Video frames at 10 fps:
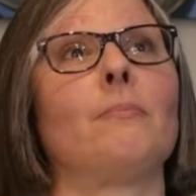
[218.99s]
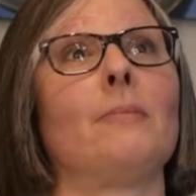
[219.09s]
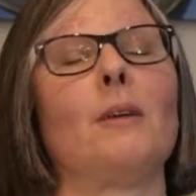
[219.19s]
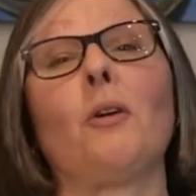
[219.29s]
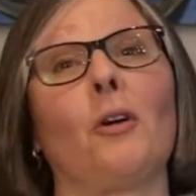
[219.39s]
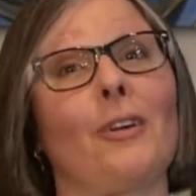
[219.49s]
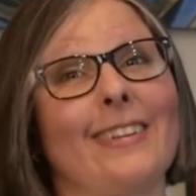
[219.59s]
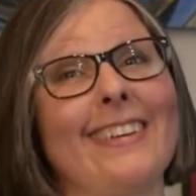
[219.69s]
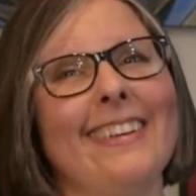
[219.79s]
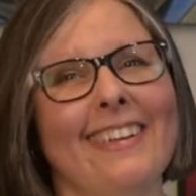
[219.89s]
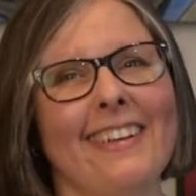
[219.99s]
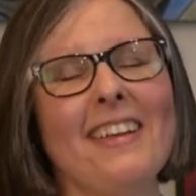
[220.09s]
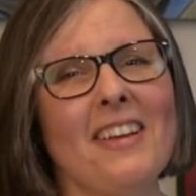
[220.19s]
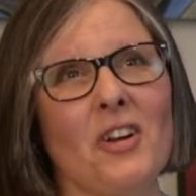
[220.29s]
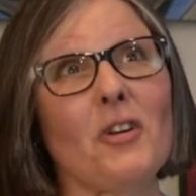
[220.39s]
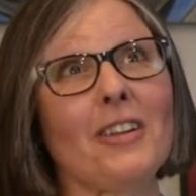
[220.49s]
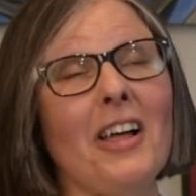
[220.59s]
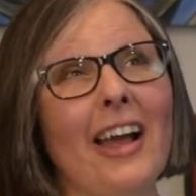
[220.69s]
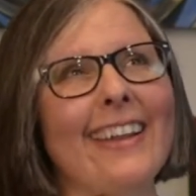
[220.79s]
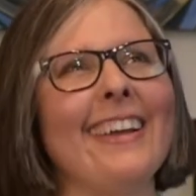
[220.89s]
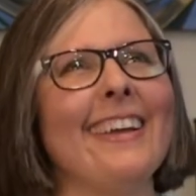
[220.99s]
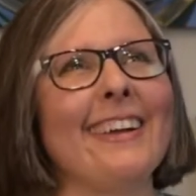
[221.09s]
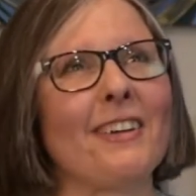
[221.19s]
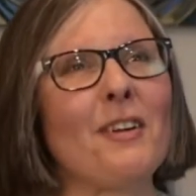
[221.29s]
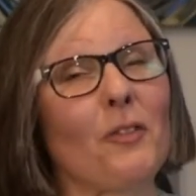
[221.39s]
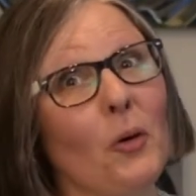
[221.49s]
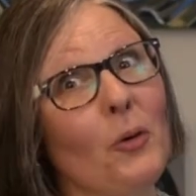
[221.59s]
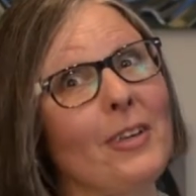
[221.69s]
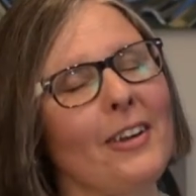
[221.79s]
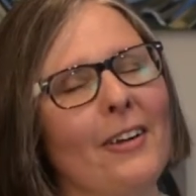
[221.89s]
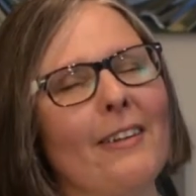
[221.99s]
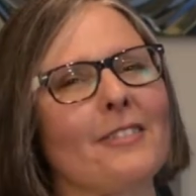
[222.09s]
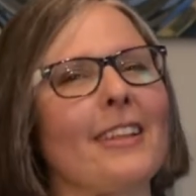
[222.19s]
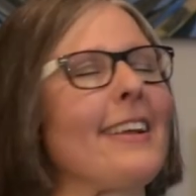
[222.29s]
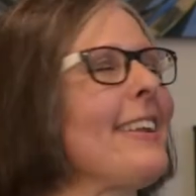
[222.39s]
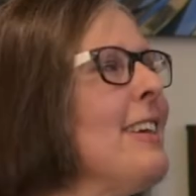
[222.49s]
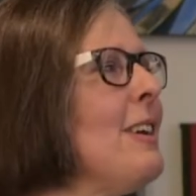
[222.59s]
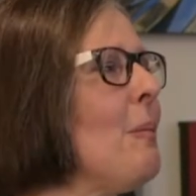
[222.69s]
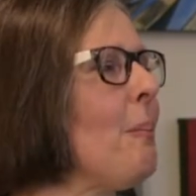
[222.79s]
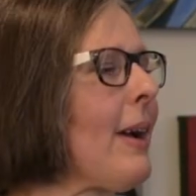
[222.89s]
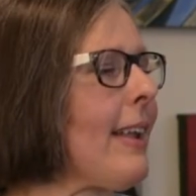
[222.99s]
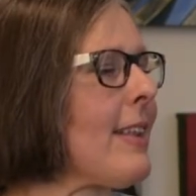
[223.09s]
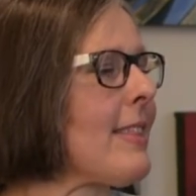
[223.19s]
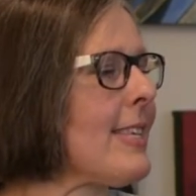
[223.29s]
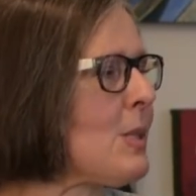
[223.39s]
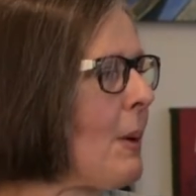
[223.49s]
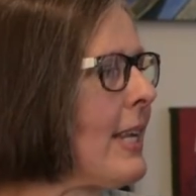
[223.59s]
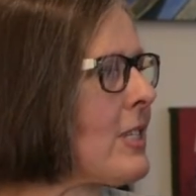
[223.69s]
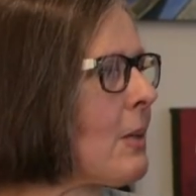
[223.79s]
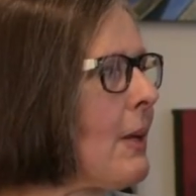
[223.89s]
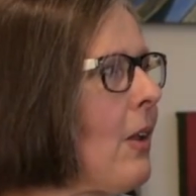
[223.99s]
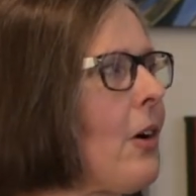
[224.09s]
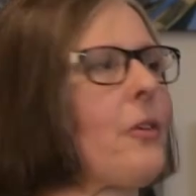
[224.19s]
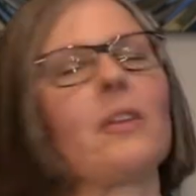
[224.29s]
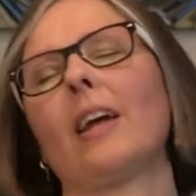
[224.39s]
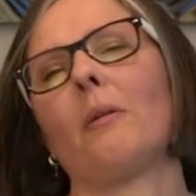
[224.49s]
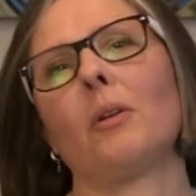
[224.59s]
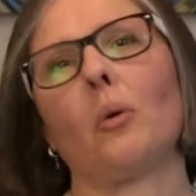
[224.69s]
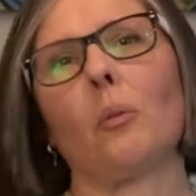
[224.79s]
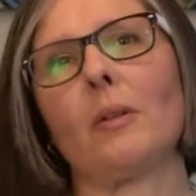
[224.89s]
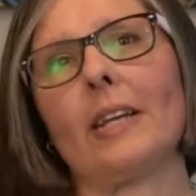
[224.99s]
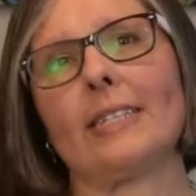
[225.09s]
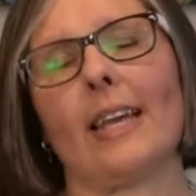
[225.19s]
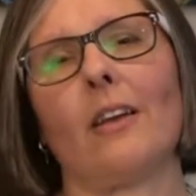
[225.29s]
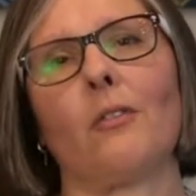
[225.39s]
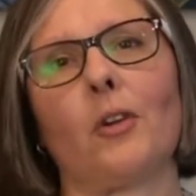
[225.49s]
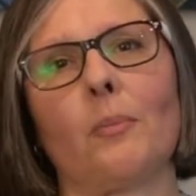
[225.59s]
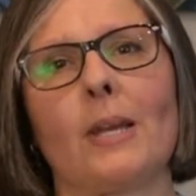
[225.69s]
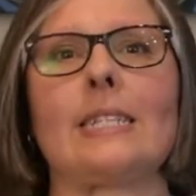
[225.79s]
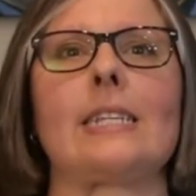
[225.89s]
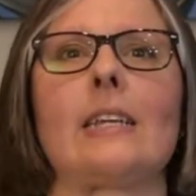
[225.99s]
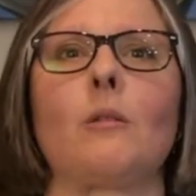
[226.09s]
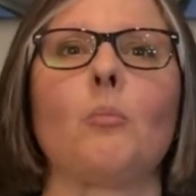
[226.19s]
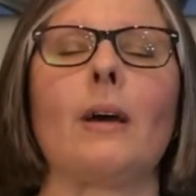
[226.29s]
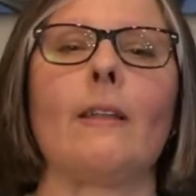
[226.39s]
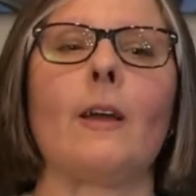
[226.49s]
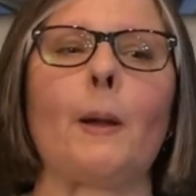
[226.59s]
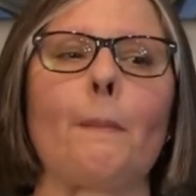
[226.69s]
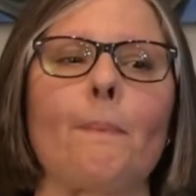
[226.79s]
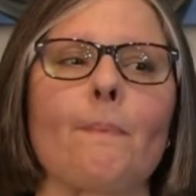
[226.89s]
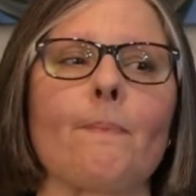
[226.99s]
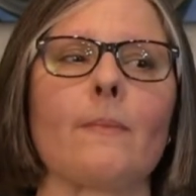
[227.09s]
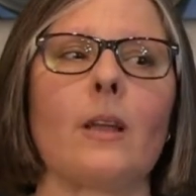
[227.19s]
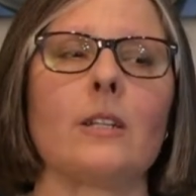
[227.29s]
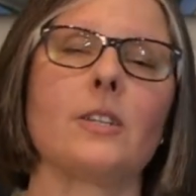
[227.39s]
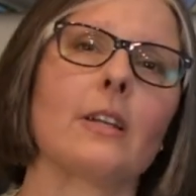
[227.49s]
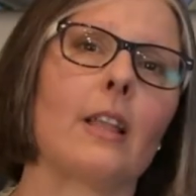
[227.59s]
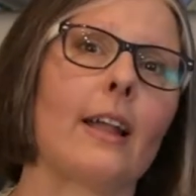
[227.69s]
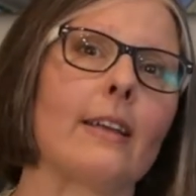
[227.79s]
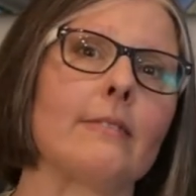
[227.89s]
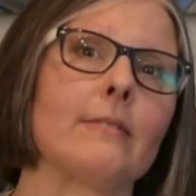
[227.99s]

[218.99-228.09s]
it hurt. Hurt a lot for a whole year after that. But this painting took me longer than I would normally take for a painting. But I took a lot of